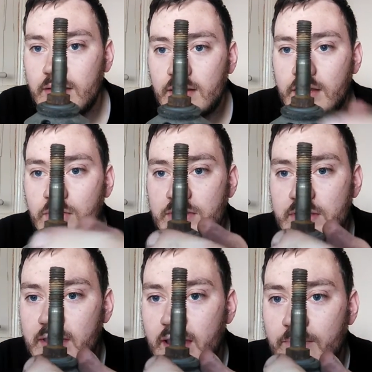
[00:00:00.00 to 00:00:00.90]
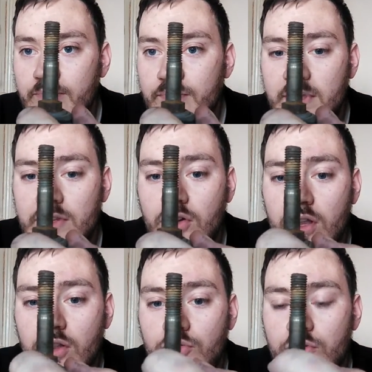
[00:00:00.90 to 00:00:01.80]
Can you see there? It's got a
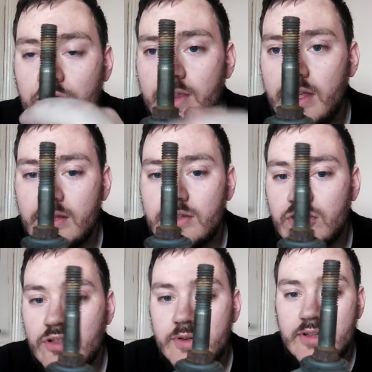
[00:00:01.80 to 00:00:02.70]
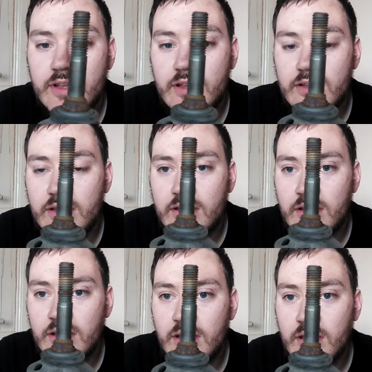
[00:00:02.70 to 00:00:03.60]
little groove there. Let's just twist that.
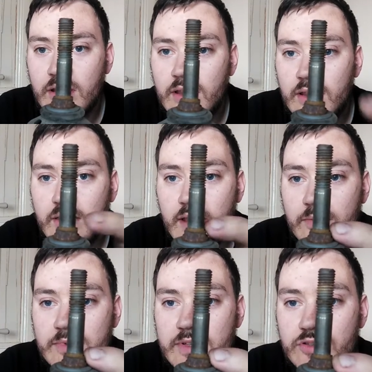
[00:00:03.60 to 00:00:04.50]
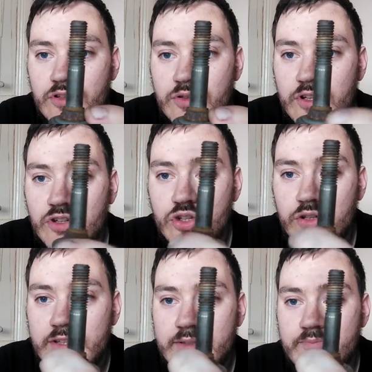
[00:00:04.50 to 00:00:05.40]
There. So he's got 2 little
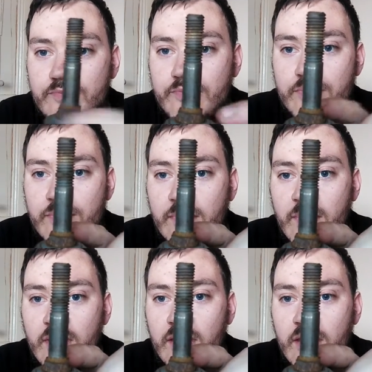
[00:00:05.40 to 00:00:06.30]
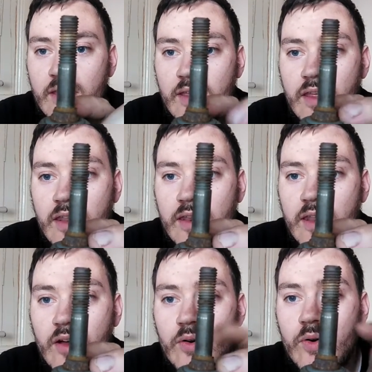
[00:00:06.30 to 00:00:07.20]
shoulders.
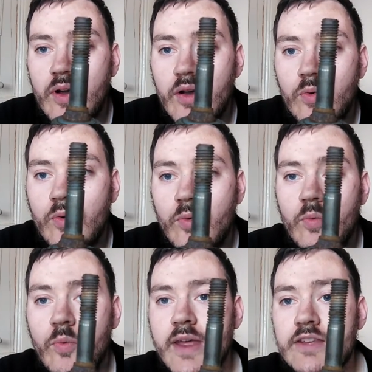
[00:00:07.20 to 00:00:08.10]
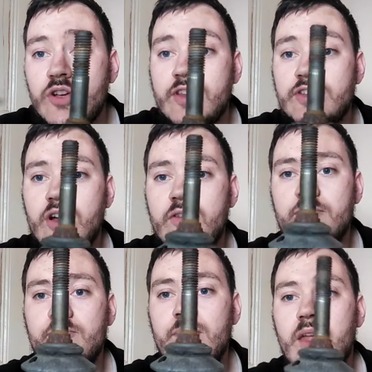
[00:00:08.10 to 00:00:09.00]
Now, when I took this
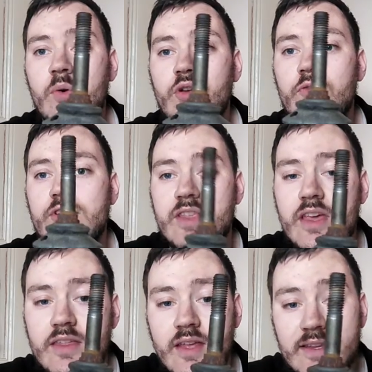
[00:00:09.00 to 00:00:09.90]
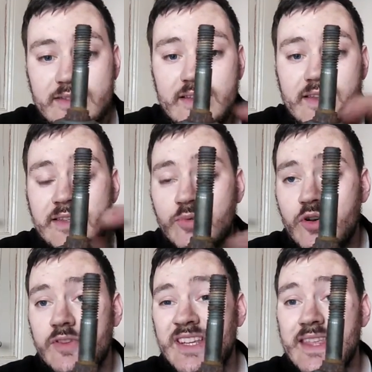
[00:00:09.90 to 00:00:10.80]
off and I went over and did the other, I'd seen this, and when
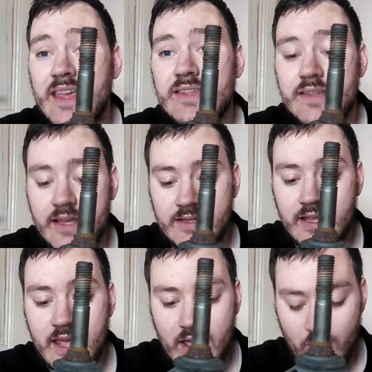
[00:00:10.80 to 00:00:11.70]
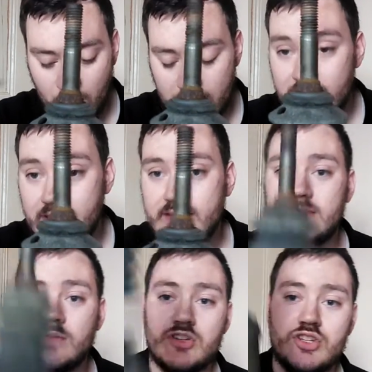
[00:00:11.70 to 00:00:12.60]
I did the other side, what I did is I
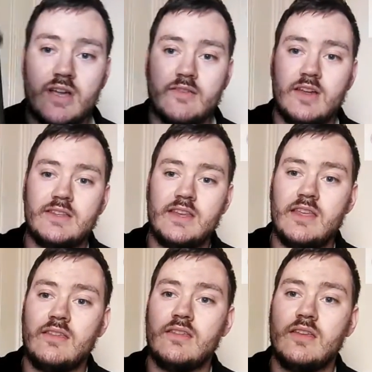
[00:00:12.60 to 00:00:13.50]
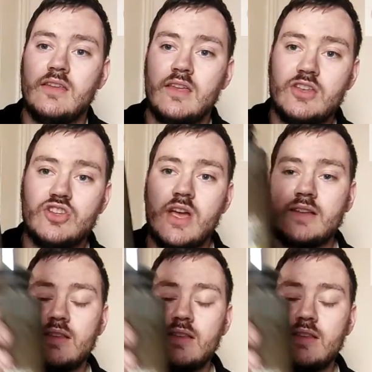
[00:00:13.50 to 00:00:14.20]
stuck my jack underneath and jacked